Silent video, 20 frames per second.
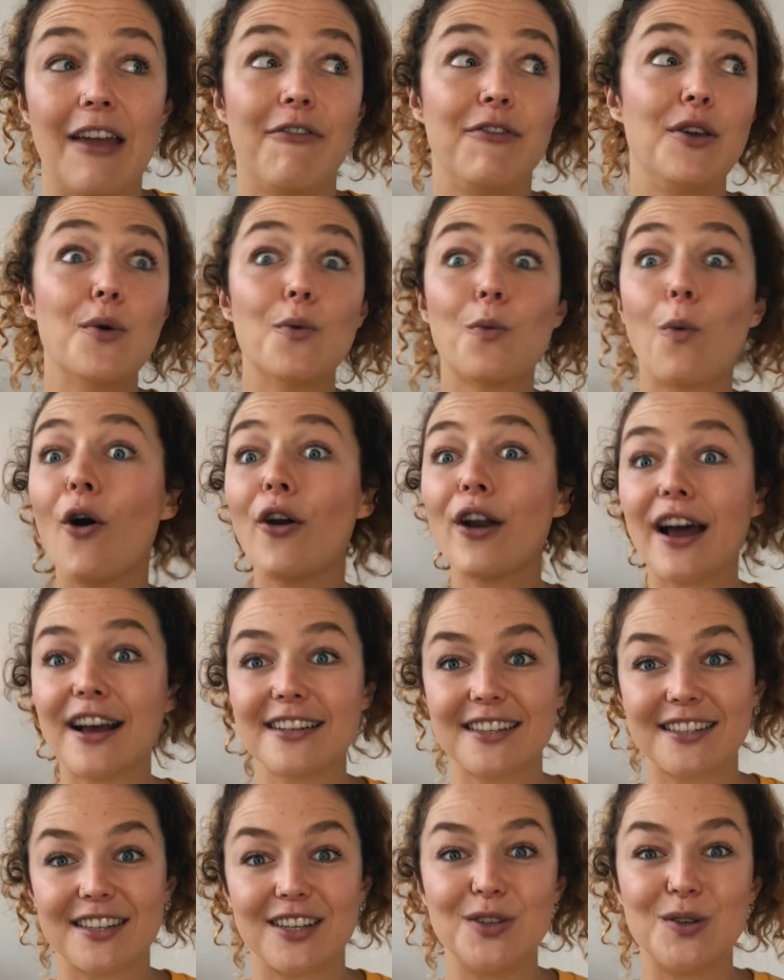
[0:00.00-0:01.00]
If you want
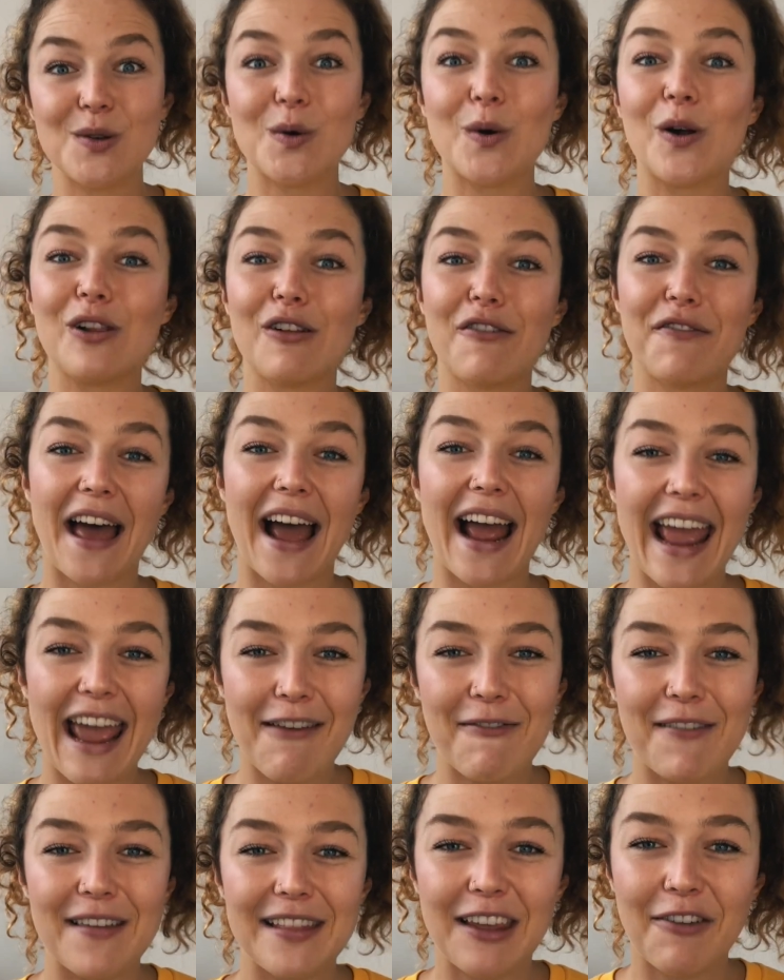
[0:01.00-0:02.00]
us to do all of that
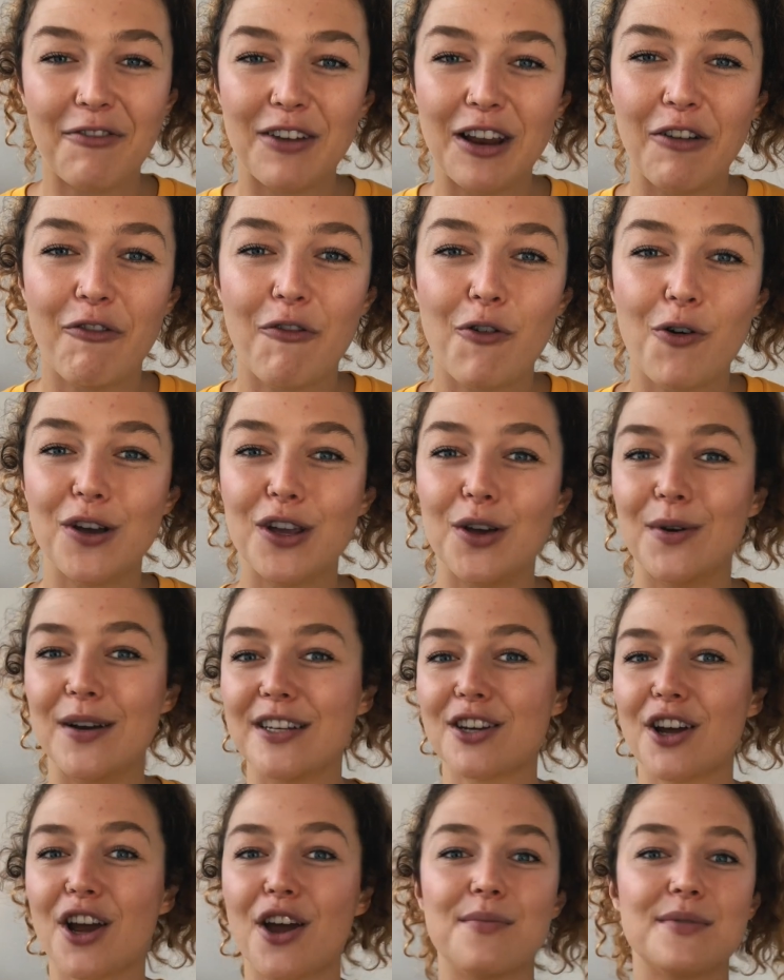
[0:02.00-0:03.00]
heavy lifting for you in
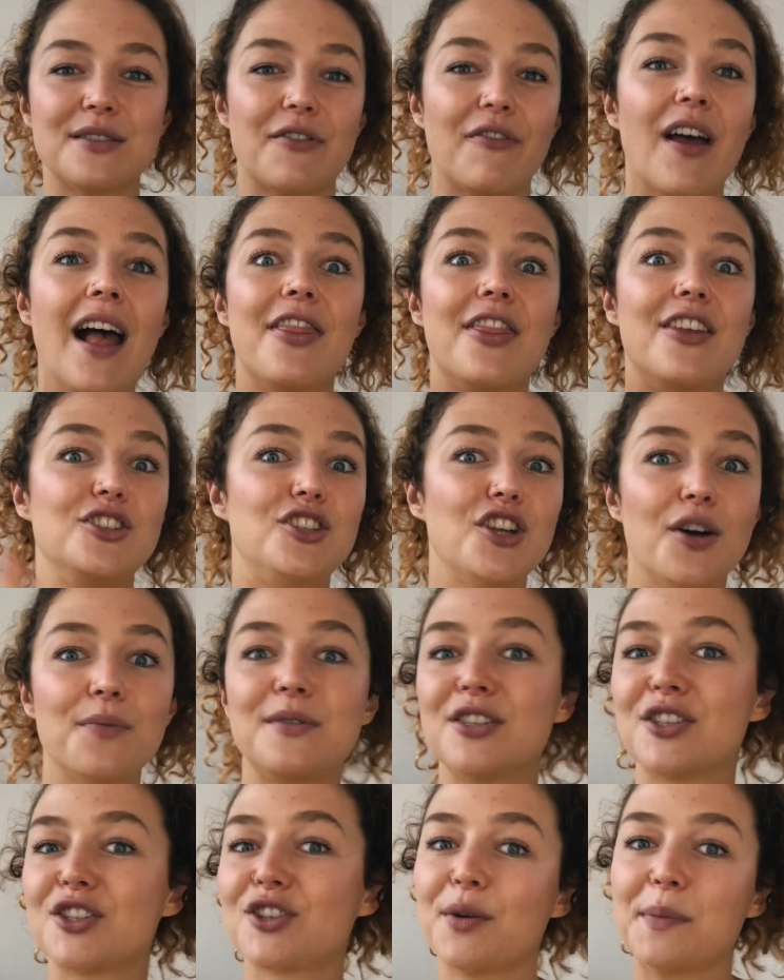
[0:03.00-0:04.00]
terms of the job
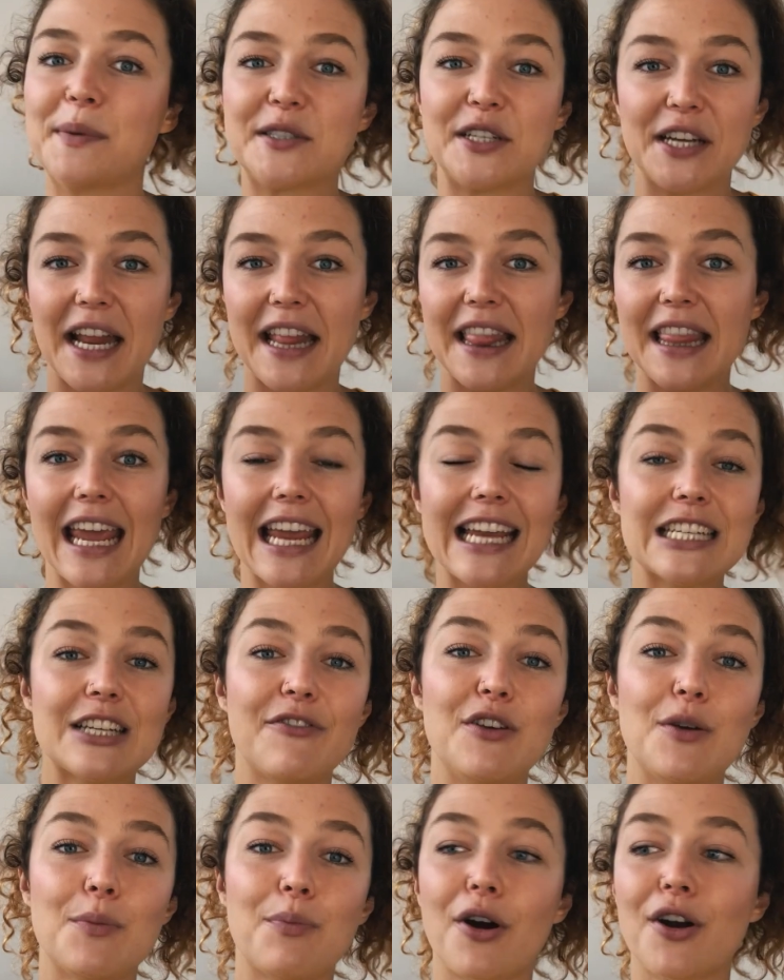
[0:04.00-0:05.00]
description and the
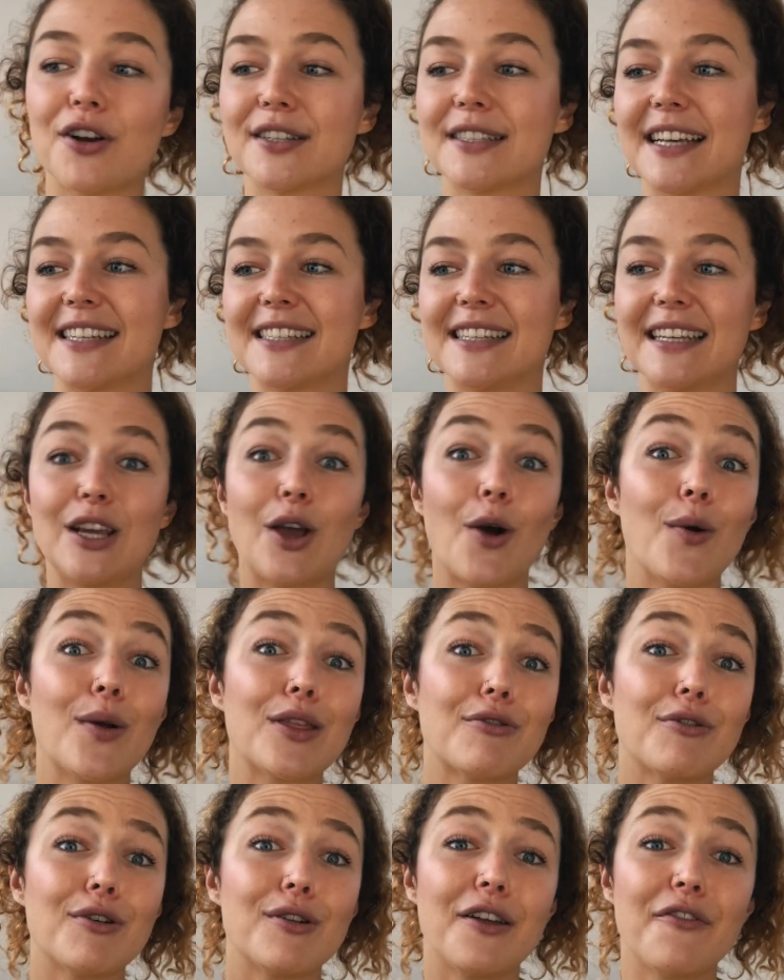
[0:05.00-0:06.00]
interview process and going
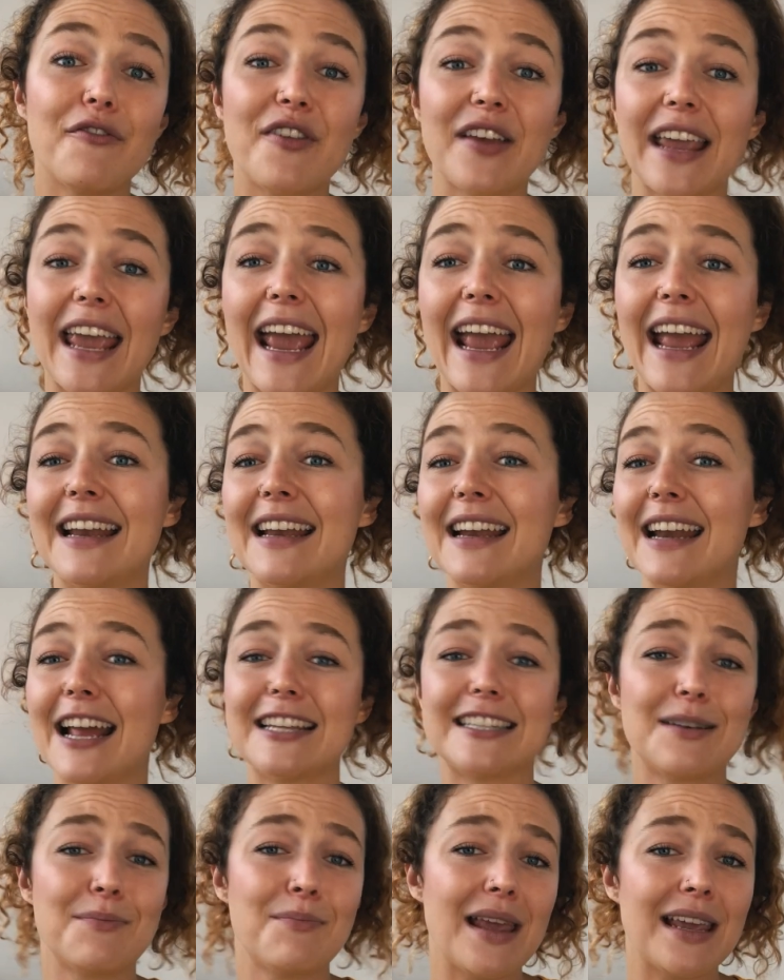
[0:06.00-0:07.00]
through all of the
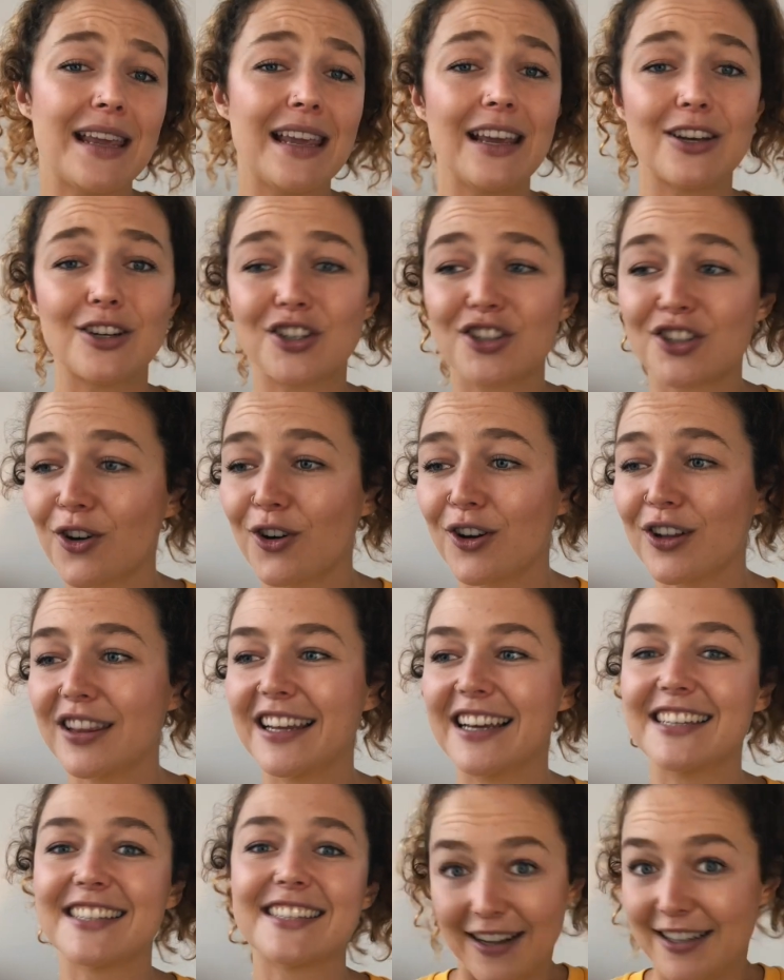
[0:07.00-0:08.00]
candidates and making a short
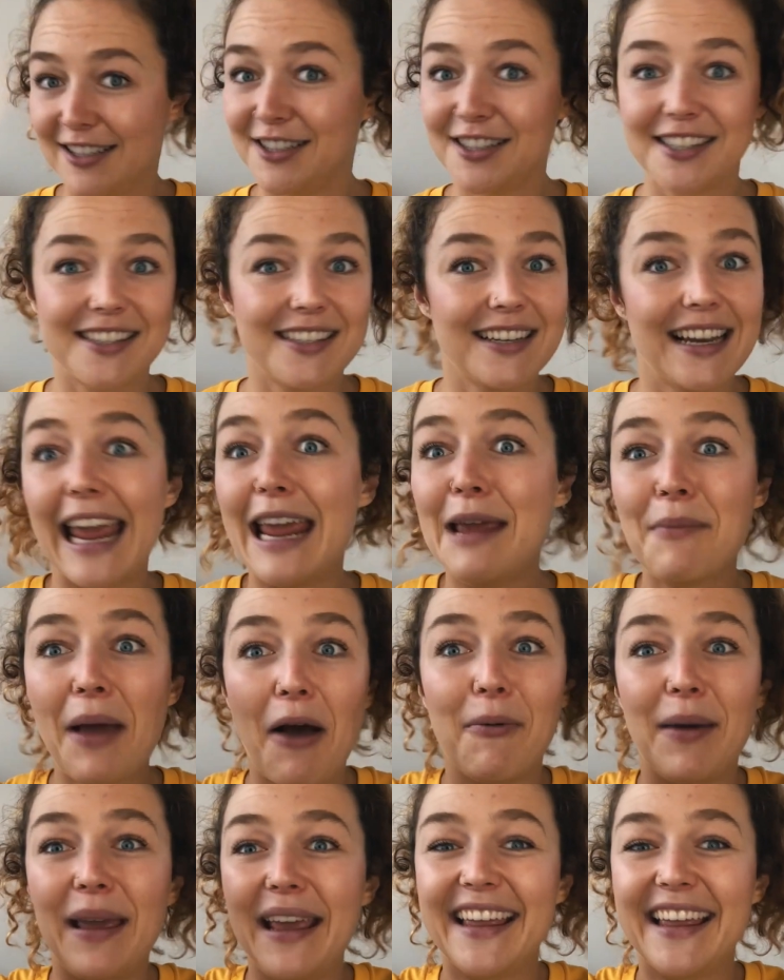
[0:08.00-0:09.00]
list, just email me.